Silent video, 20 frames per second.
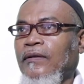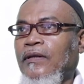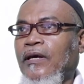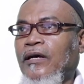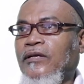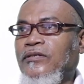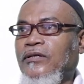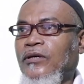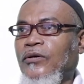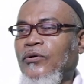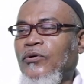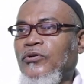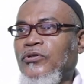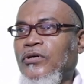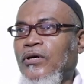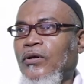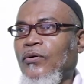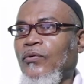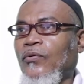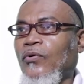the
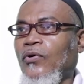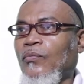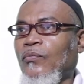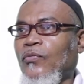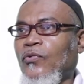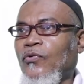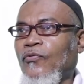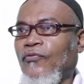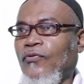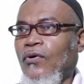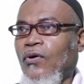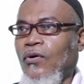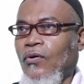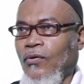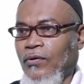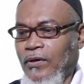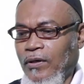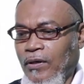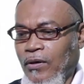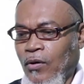execution will move
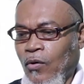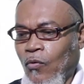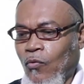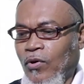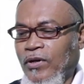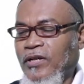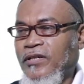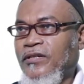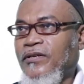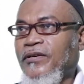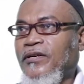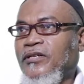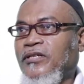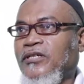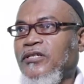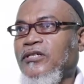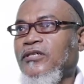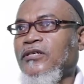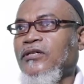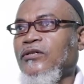on when it
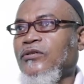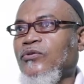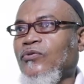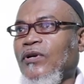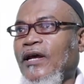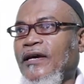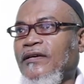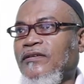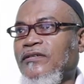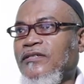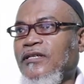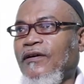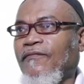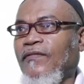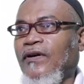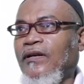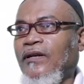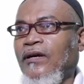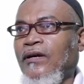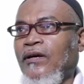reaches to line
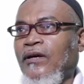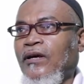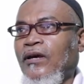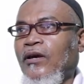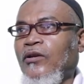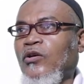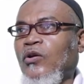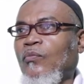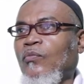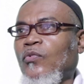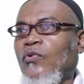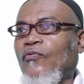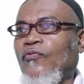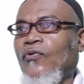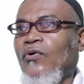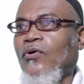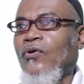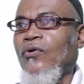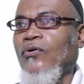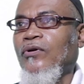seven, it will move
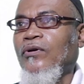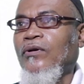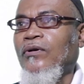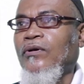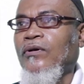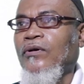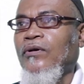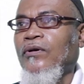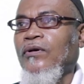on